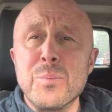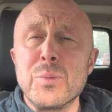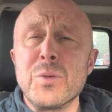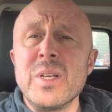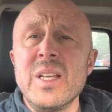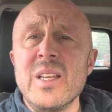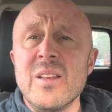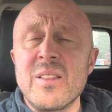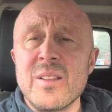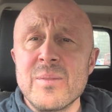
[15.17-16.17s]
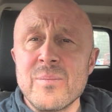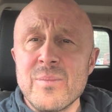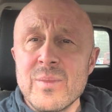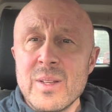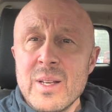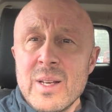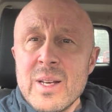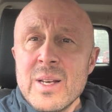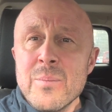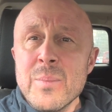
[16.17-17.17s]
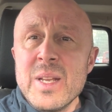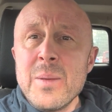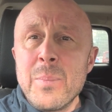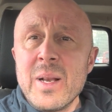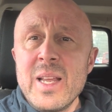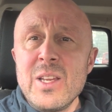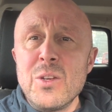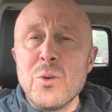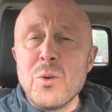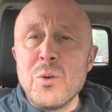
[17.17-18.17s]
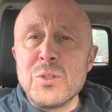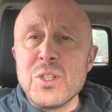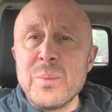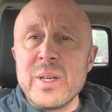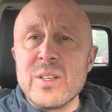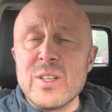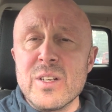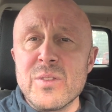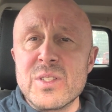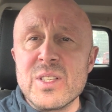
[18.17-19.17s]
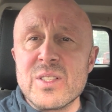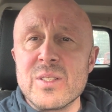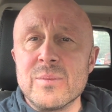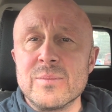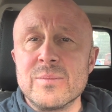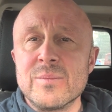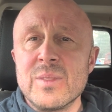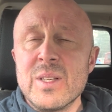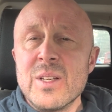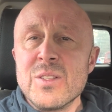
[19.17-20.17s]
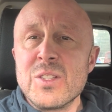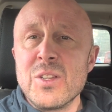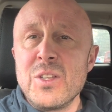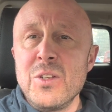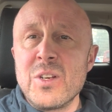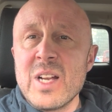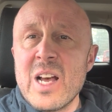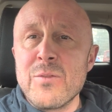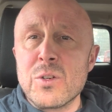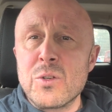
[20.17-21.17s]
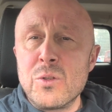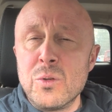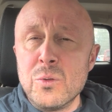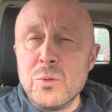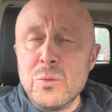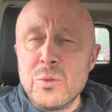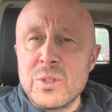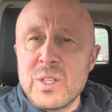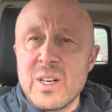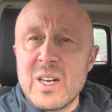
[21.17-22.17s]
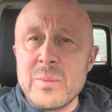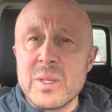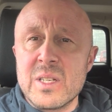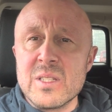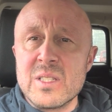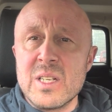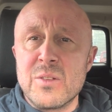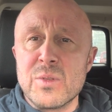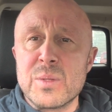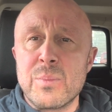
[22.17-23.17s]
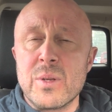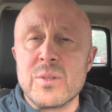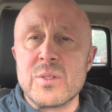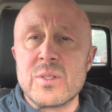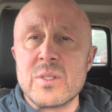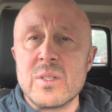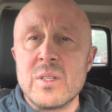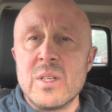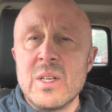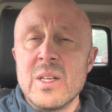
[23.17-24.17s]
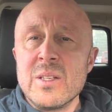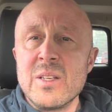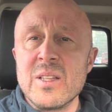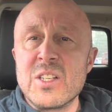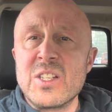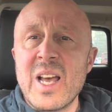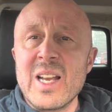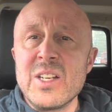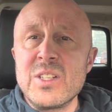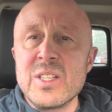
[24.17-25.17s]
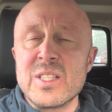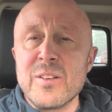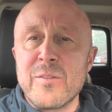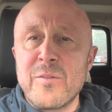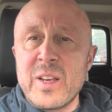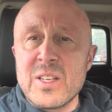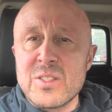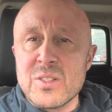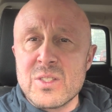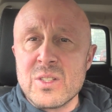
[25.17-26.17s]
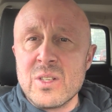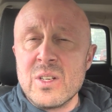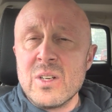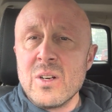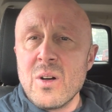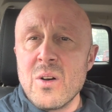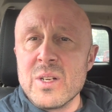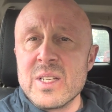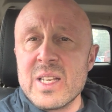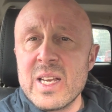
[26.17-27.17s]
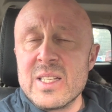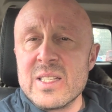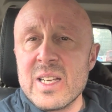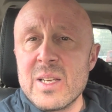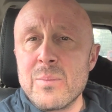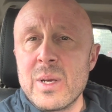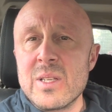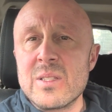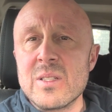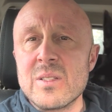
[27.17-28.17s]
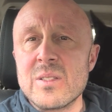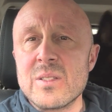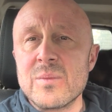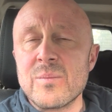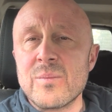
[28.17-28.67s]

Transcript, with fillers: Breathe. Manipulate your autonomic nervous system so that you can have a cool, calm, and considered response to the challenges that face us on a day-to-day basis.